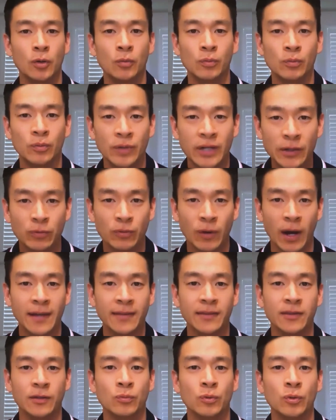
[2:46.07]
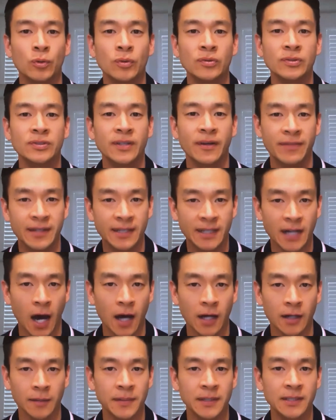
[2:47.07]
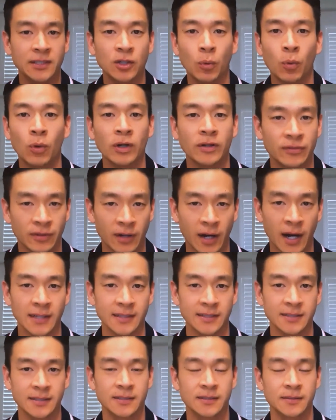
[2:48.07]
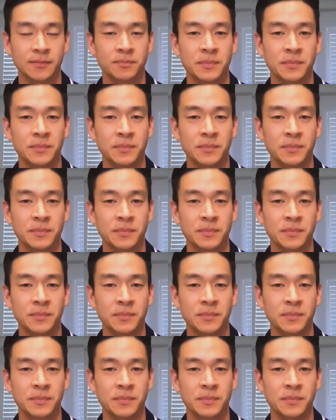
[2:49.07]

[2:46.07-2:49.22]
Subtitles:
rewrite the rules of the economy to work for us?